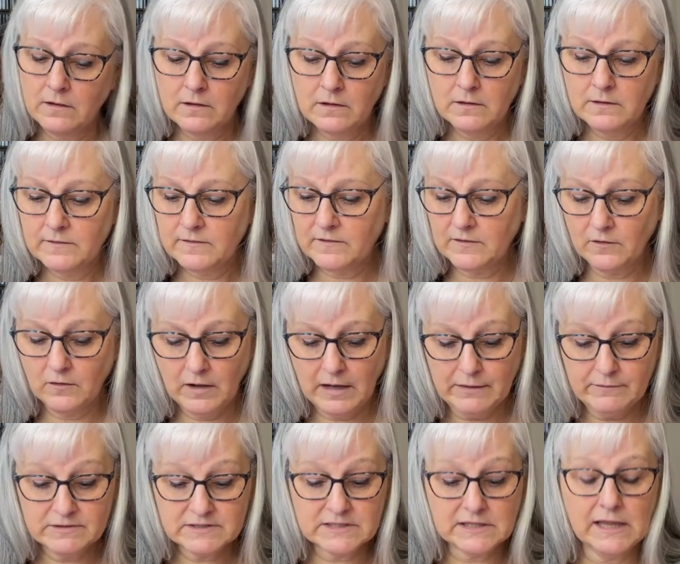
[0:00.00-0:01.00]
So I
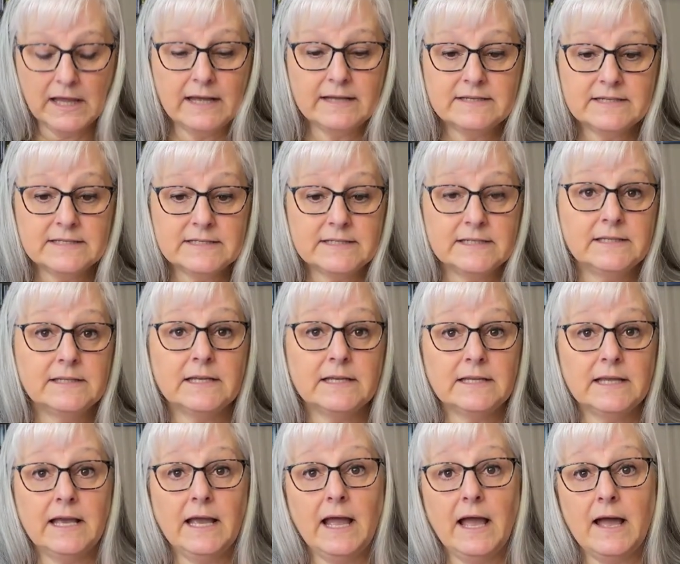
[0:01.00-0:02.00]
was glad to see that
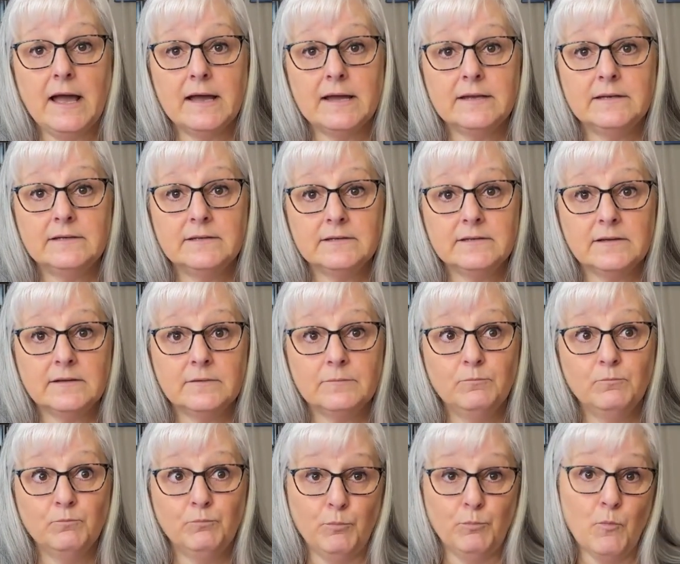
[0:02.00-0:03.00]
they had
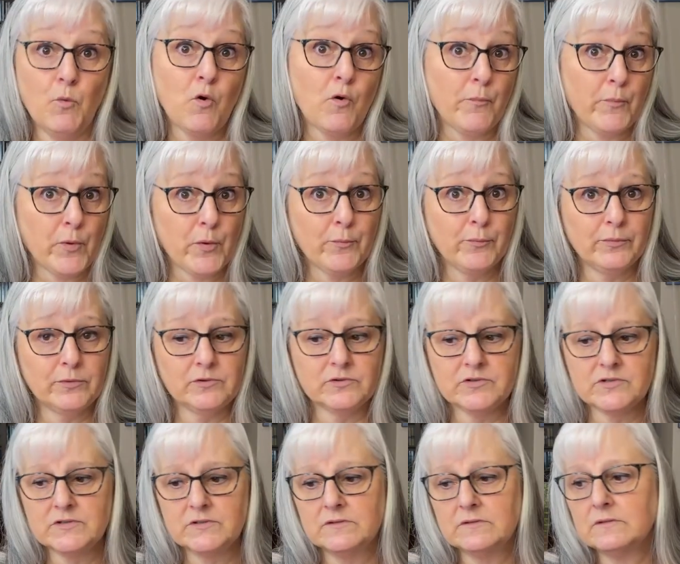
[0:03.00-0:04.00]
more
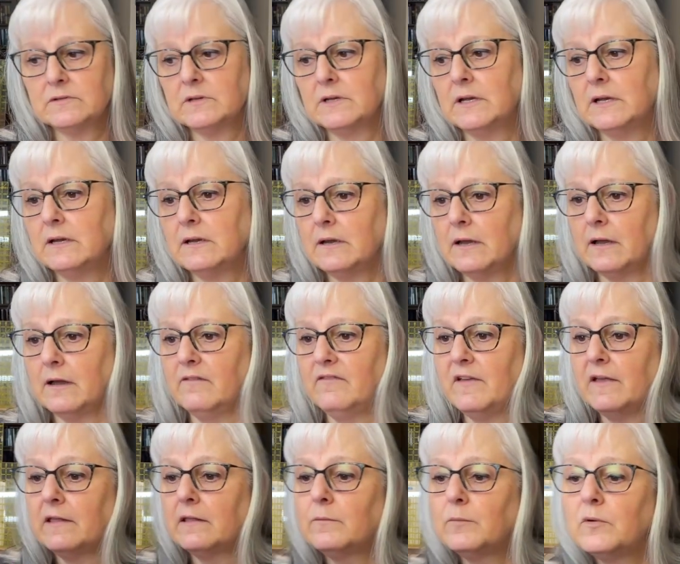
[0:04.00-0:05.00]
purples
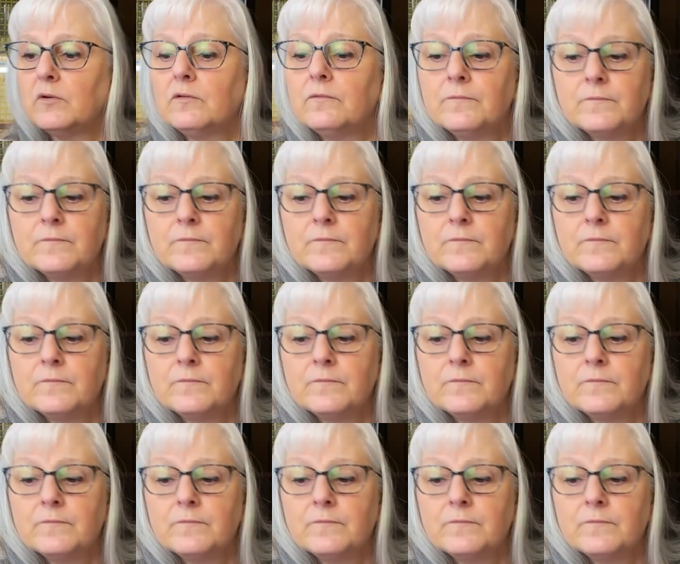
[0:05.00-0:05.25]
available.